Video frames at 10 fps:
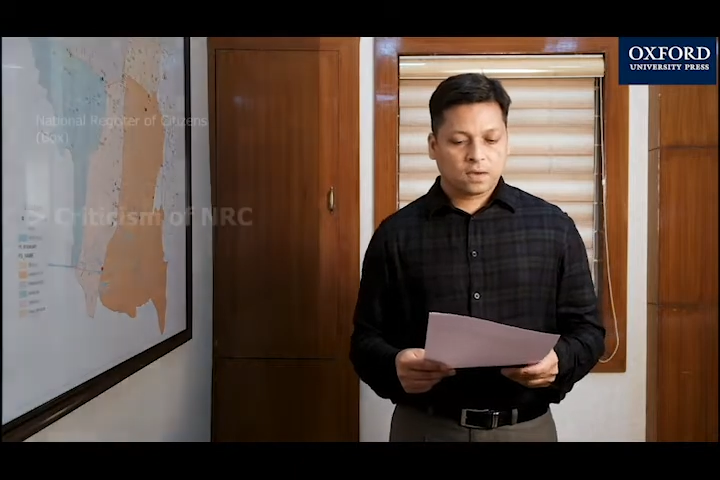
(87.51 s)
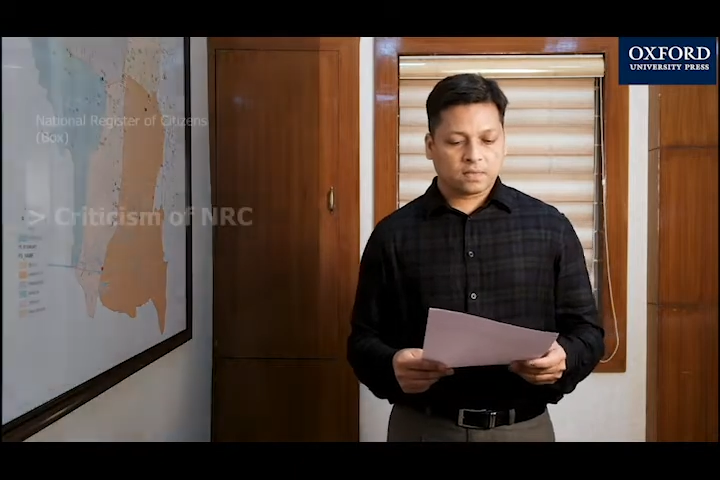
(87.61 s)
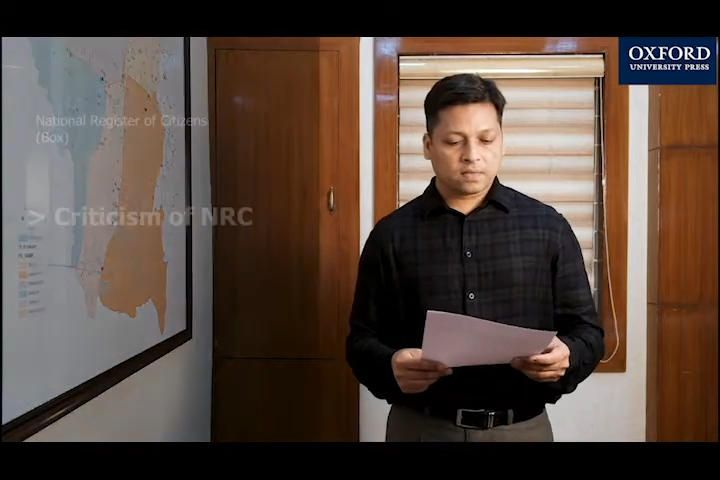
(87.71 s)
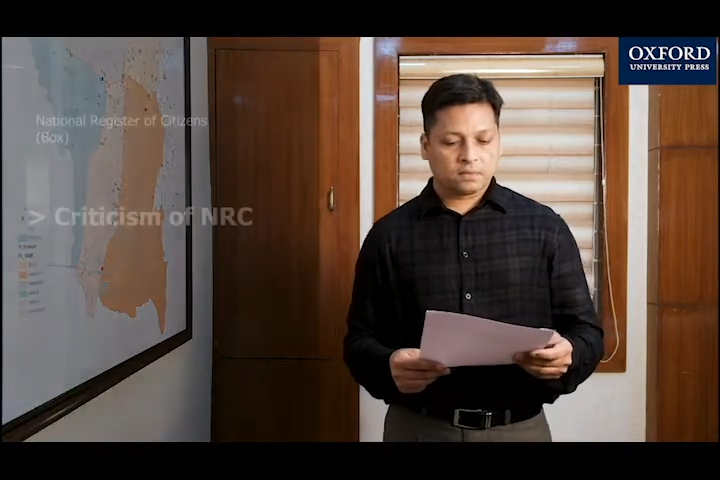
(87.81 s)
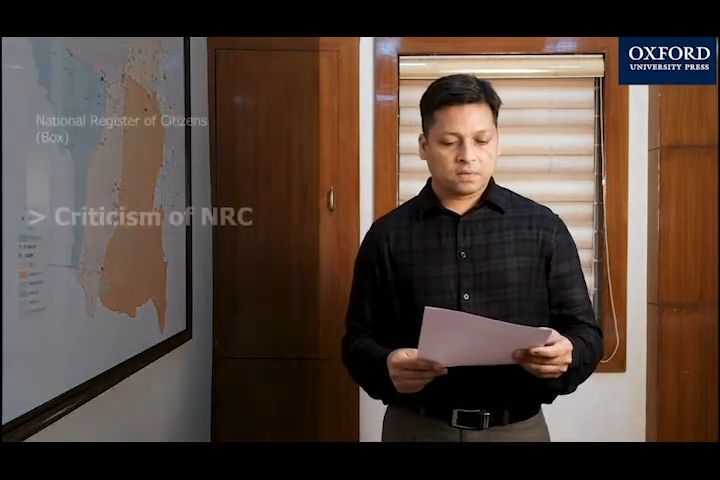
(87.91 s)

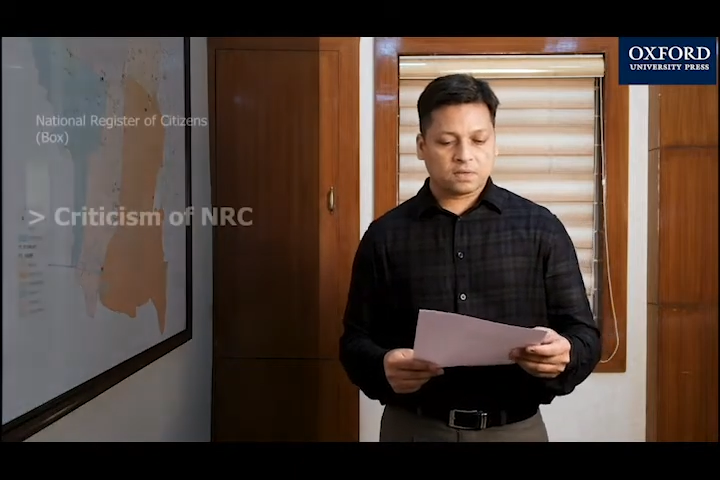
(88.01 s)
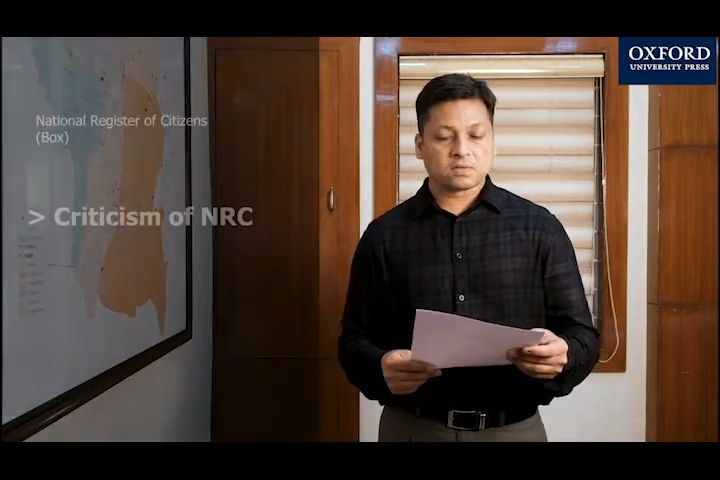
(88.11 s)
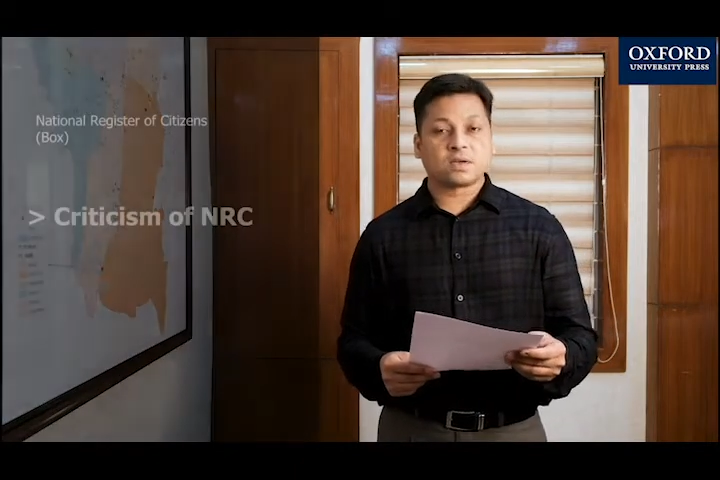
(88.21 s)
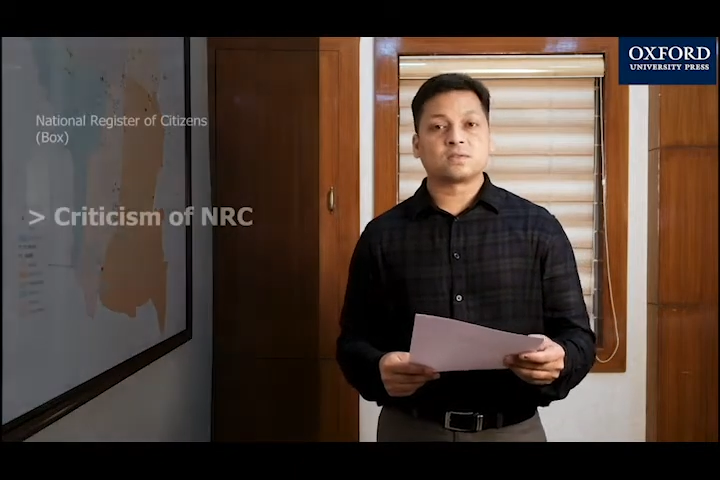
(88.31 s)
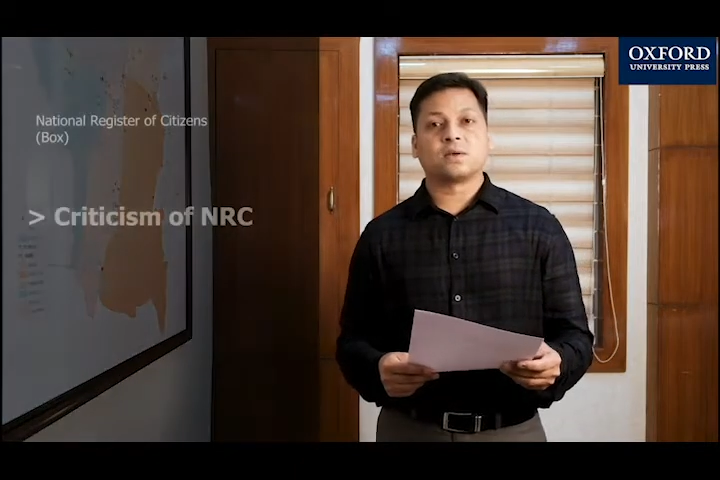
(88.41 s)
and then we
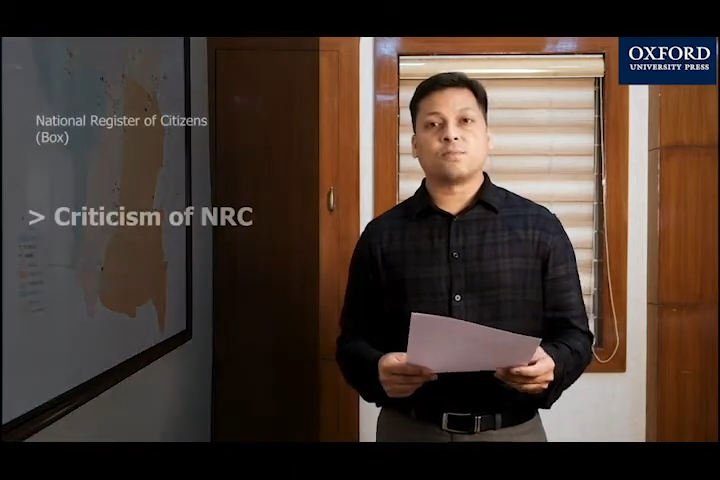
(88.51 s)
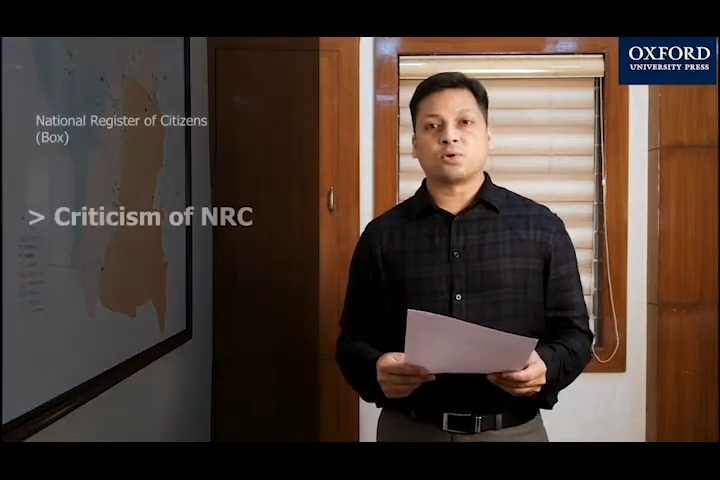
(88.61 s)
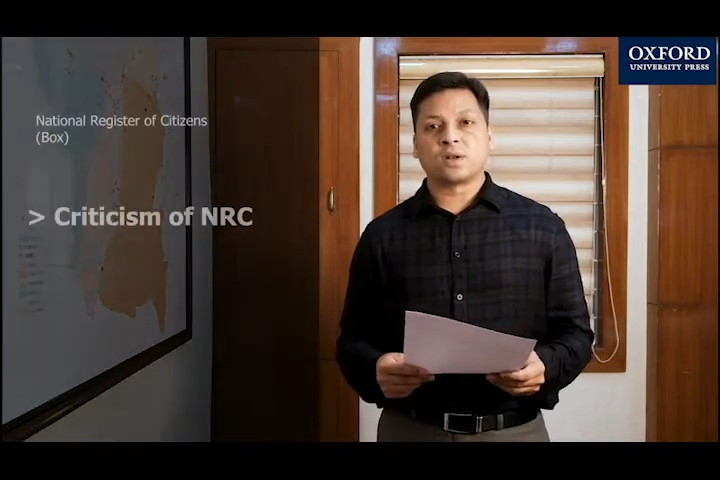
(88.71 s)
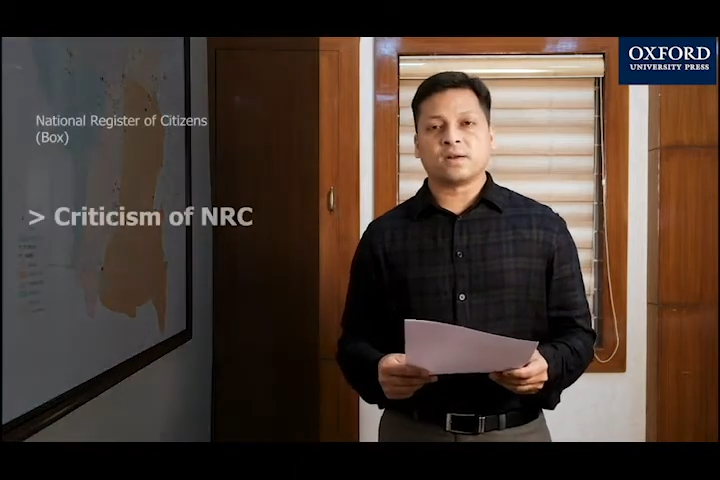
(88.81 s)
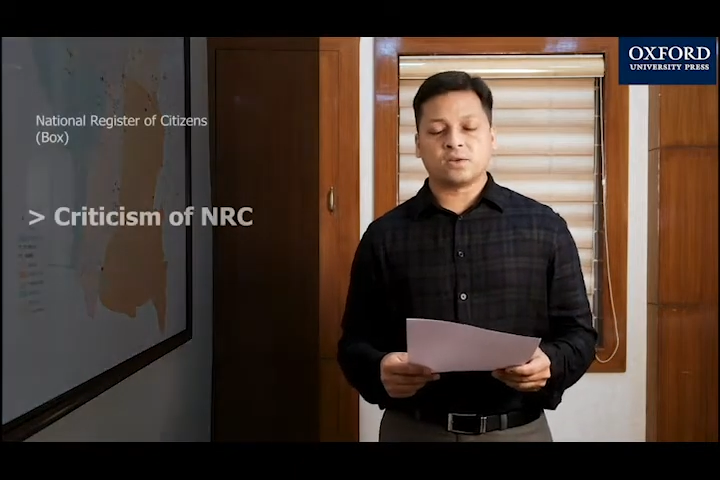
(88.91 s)
discuss the
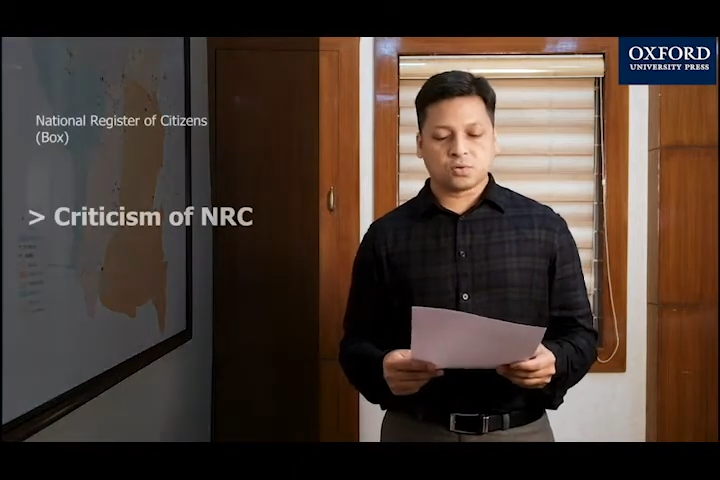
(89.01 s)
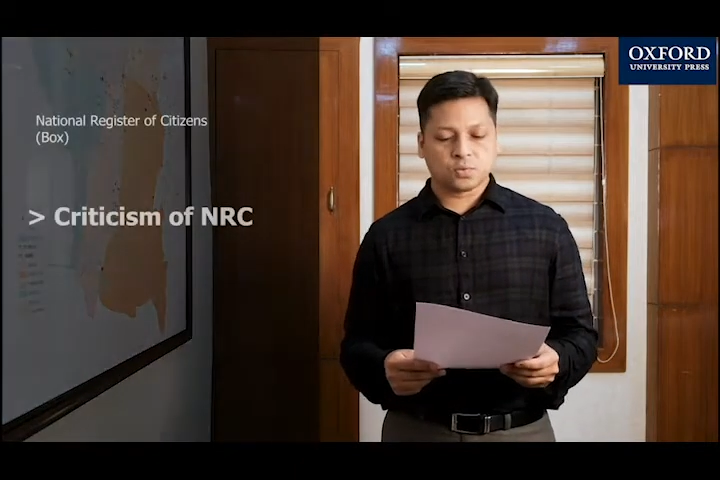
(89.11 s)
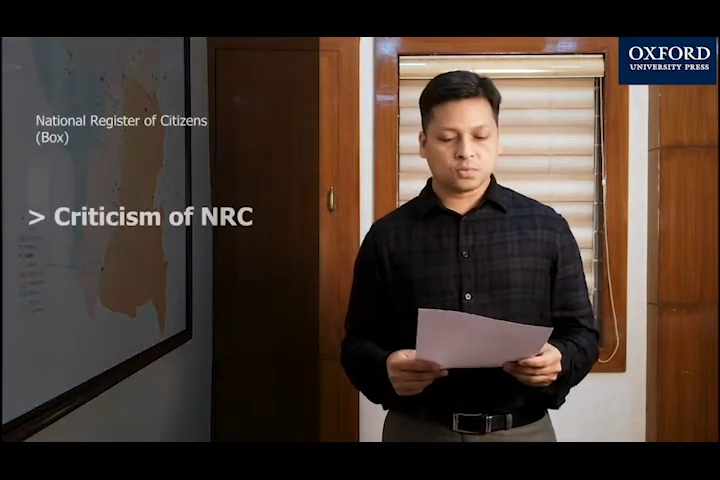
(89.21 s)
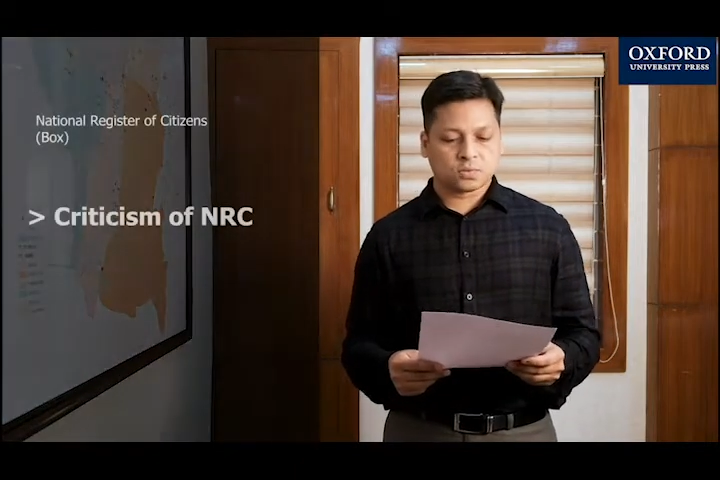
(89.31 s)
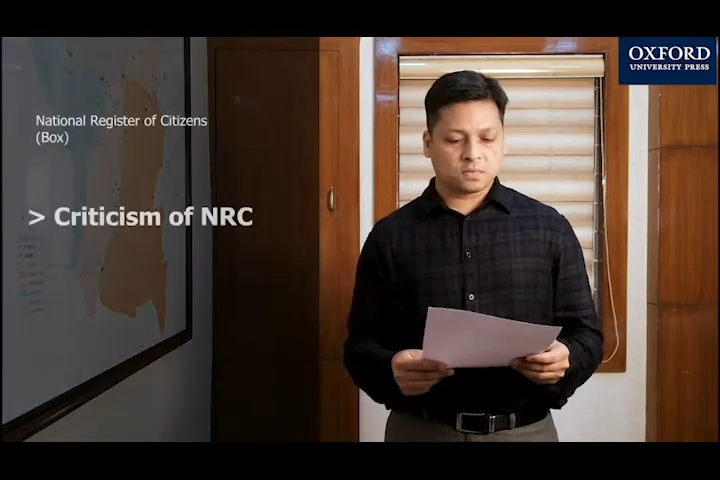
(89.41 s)
borderline
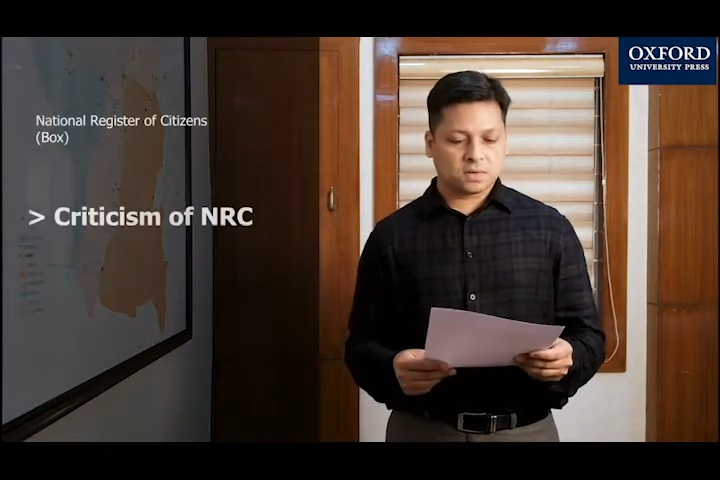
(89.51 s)
issues.